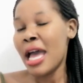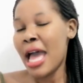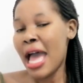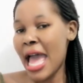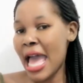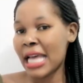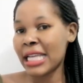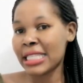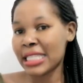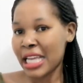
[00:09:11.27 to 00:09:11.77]

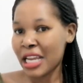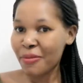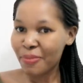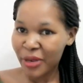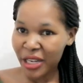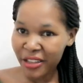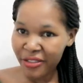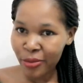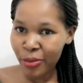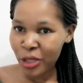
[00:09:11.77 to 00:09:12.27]
As
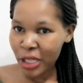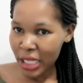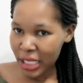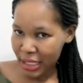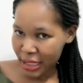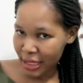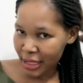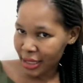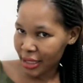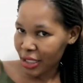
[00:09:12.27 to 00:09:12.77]
unbelievable
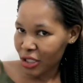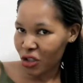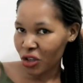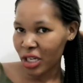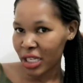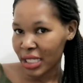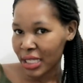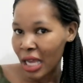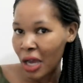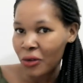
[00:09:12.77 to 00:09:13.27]
as this is
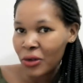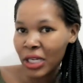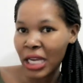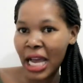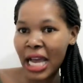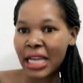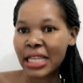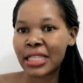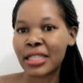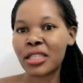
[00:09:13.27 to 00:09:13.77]
gonna sound,
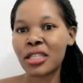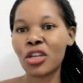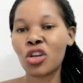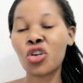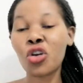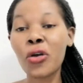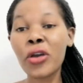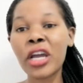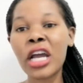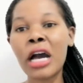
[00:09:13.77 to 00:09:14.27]
guys,
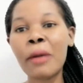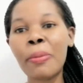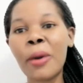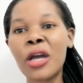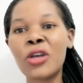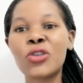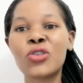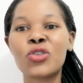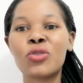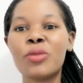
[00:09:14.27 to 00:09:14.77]
growing up I
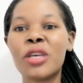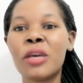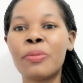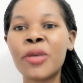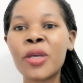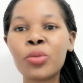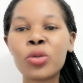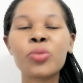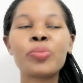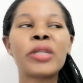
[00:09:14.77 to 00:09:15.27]
used to be a
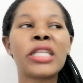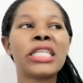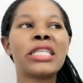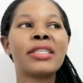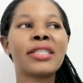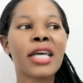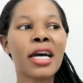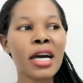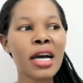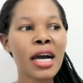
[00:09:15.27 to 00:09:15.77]
people
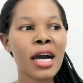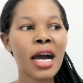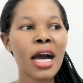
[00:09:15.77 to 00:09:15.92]
pleaser.